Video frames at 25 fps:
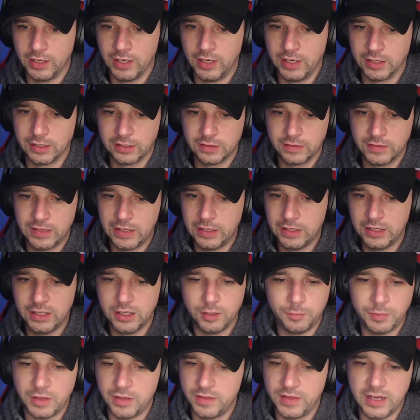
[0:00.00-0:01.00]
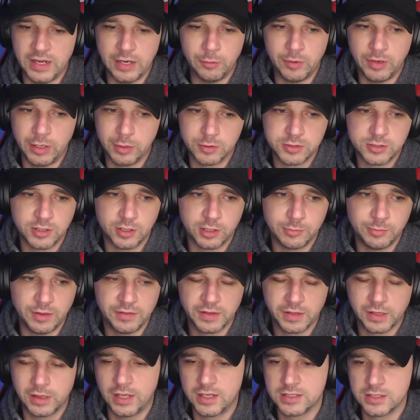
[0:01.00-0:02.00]
Like that little bit there where I was talking about
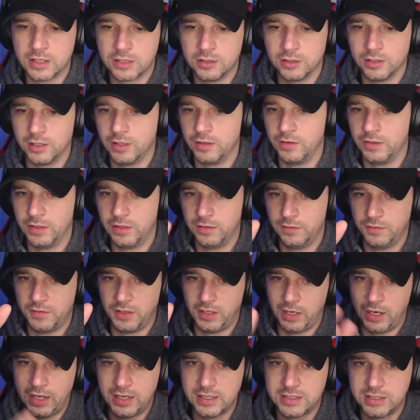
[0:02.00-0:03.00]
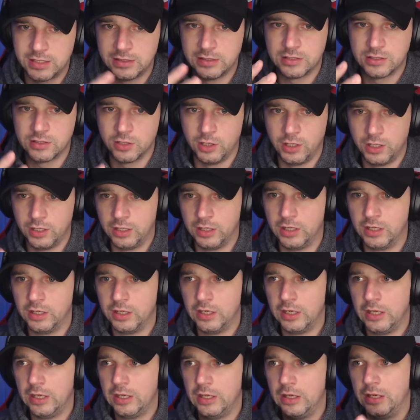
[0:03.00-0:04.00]
the classical and the Latin sort
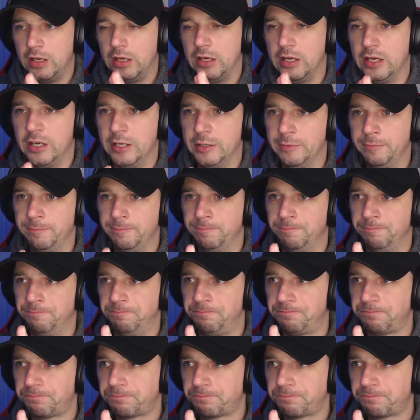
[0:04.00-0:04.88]
of, kind